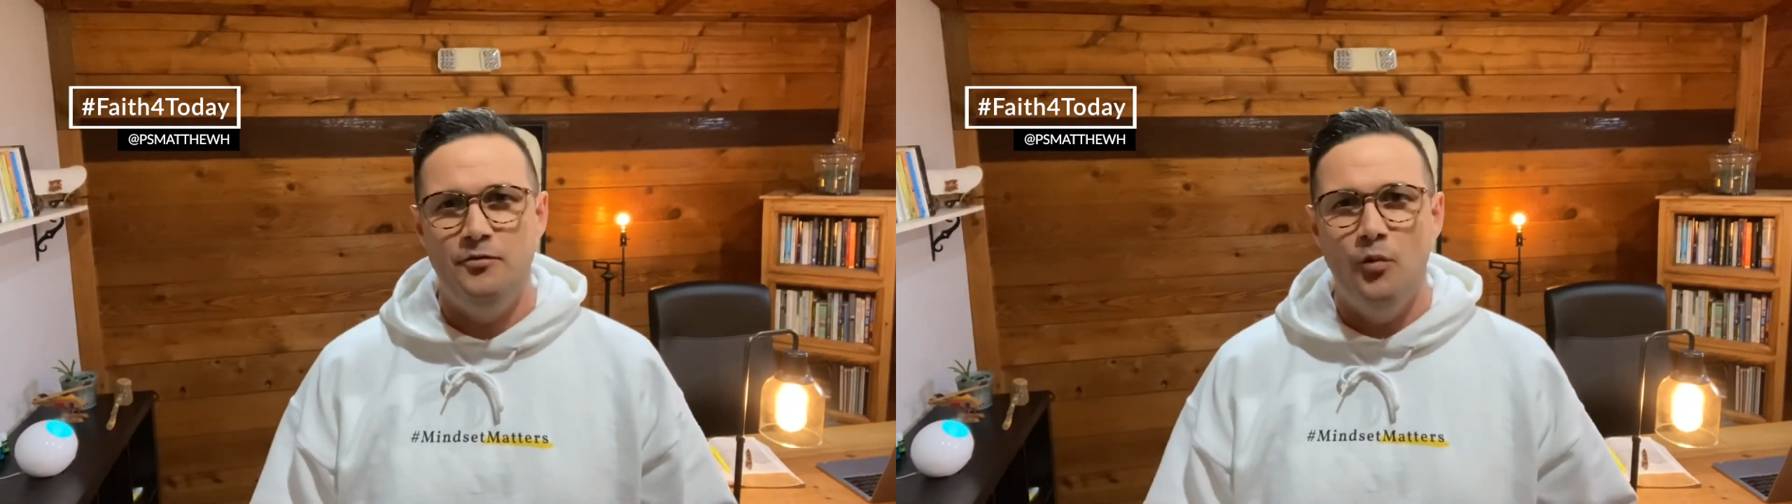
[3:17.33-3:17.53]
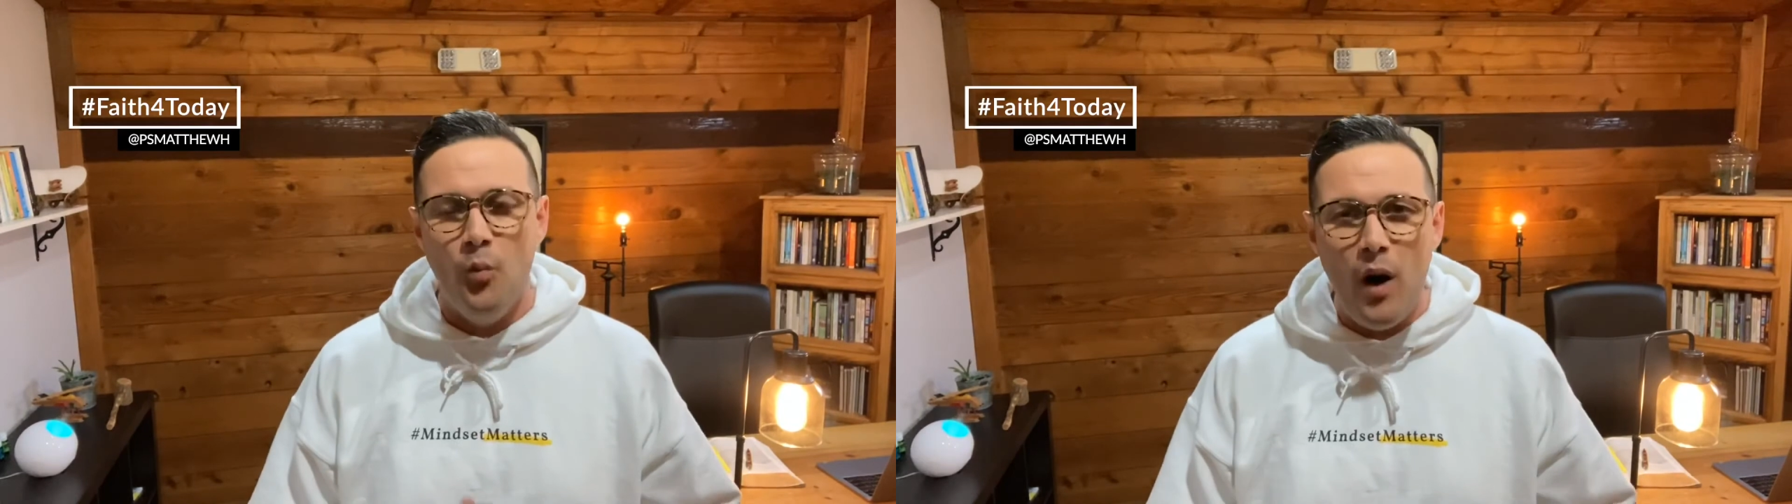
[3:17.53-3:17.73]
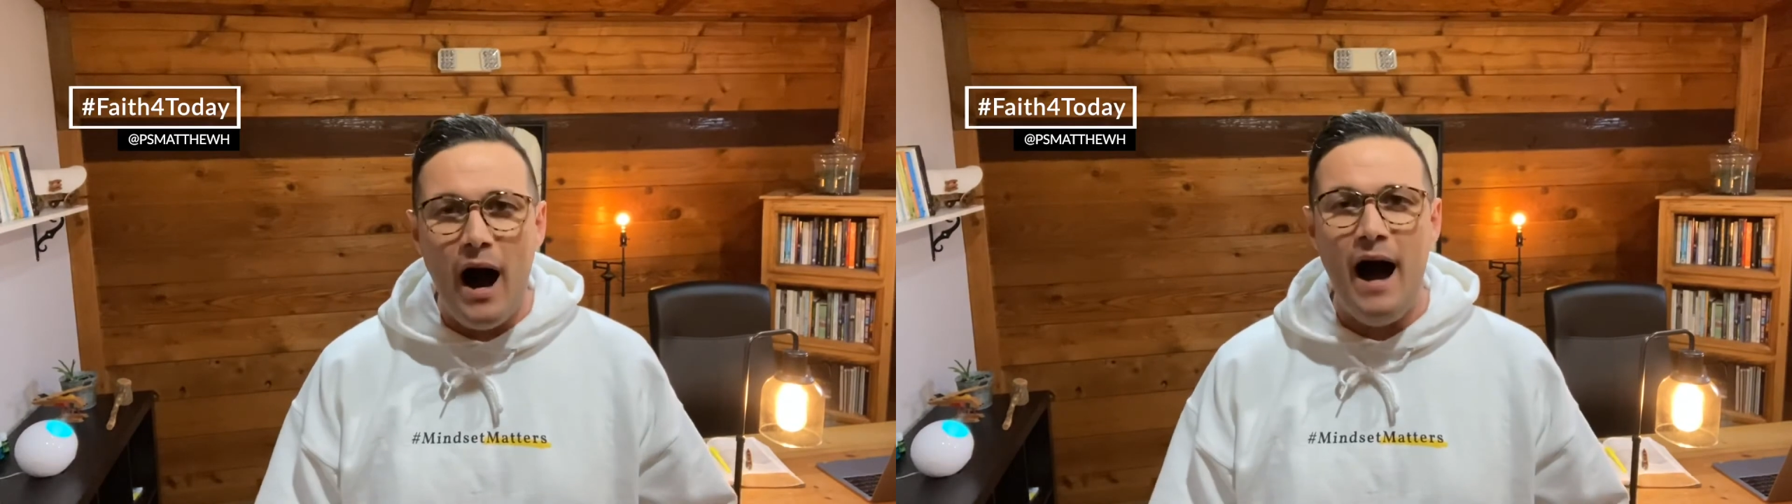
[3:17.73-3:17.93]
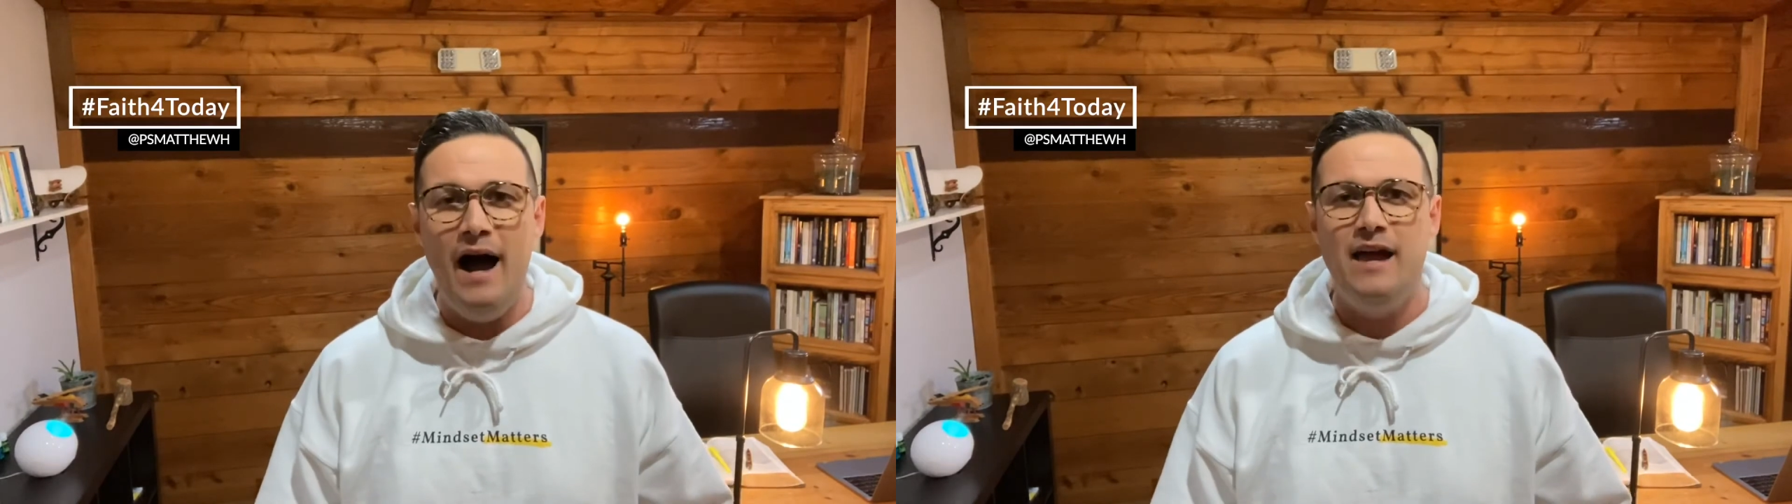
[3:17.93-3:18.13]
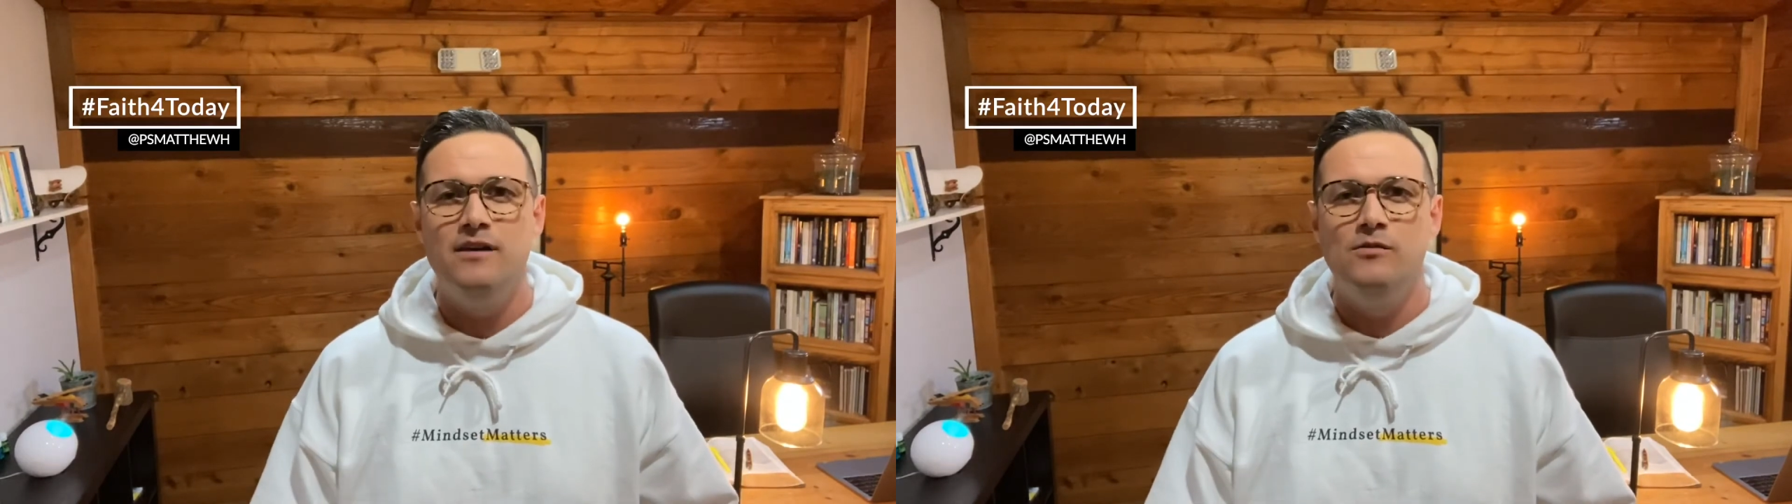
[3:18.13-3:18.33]

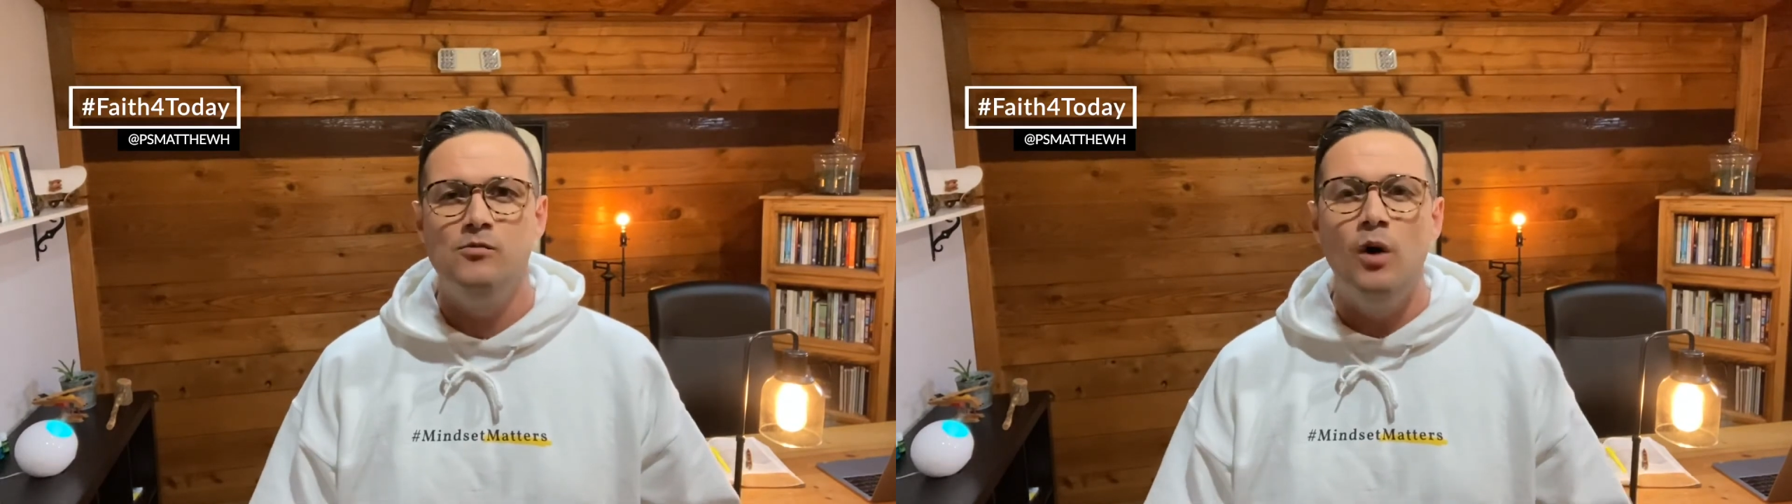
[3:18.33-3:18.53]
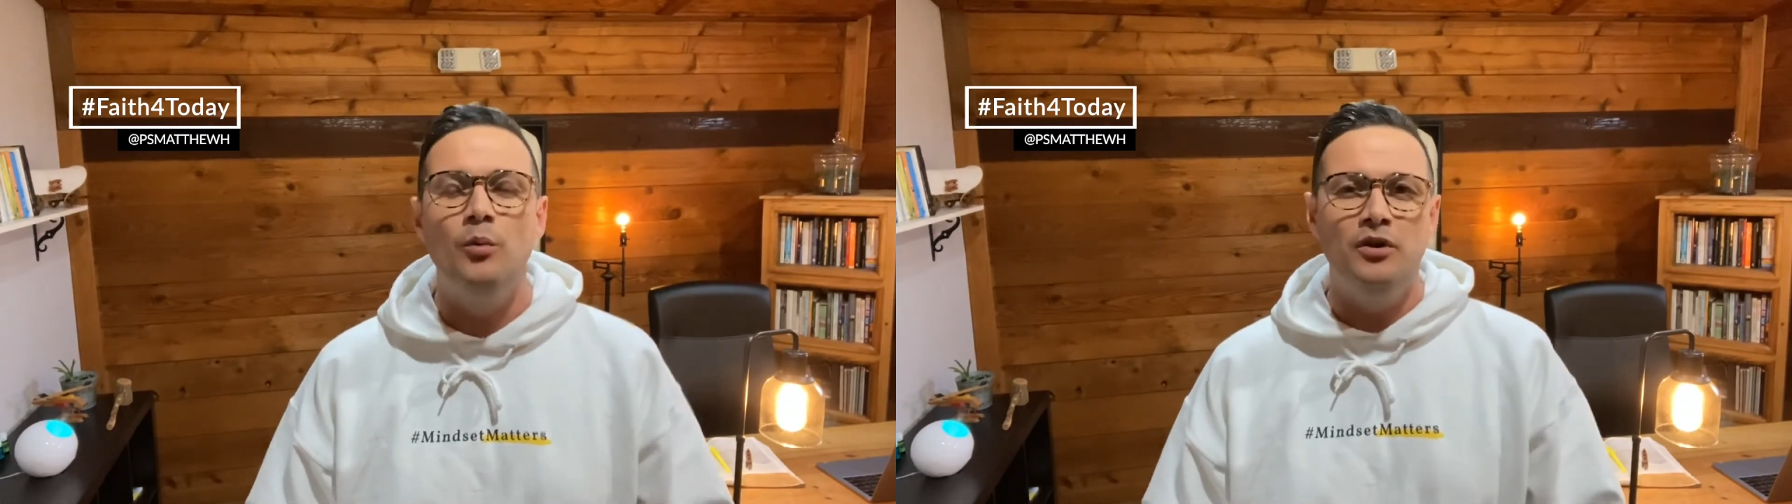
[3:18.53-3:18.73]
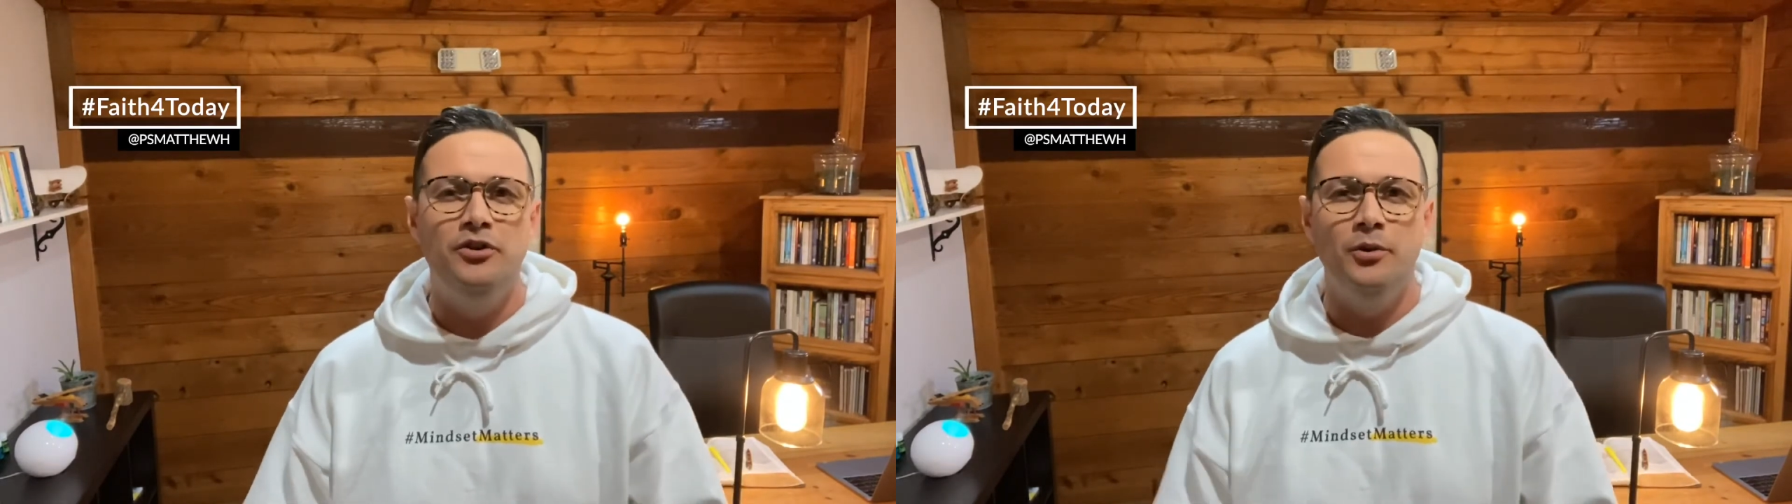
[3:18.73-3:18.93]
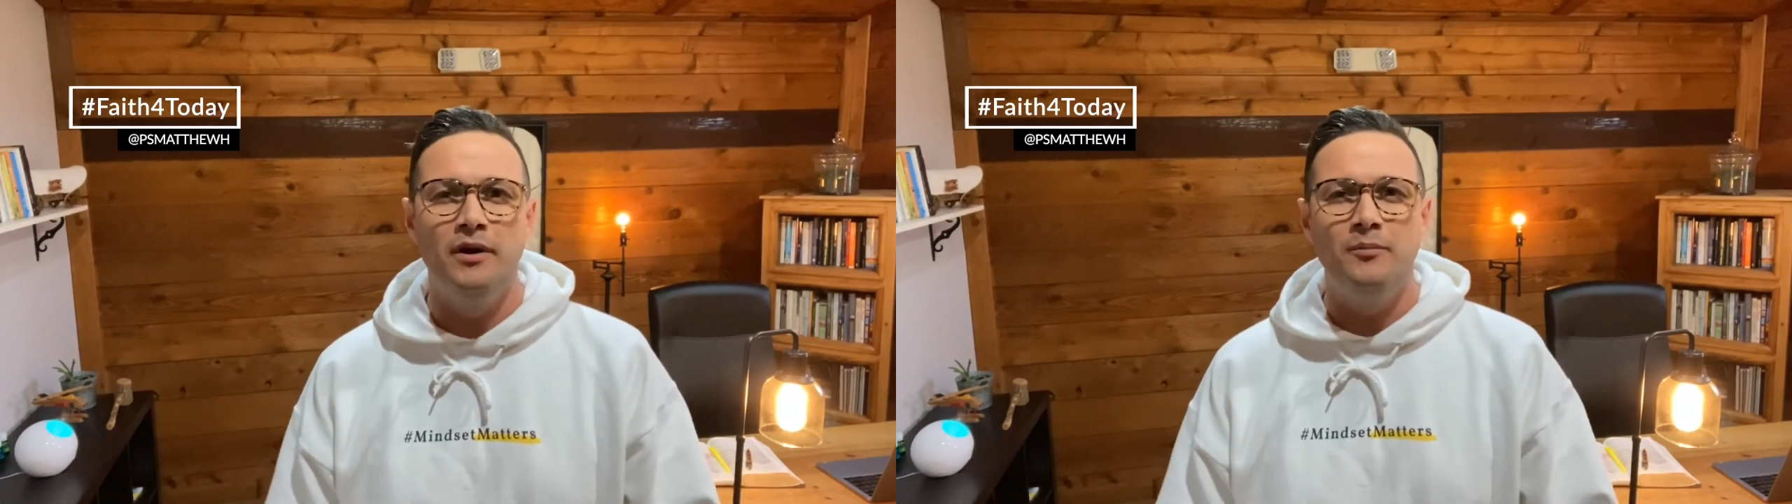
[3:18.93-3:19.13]
why what we're doing.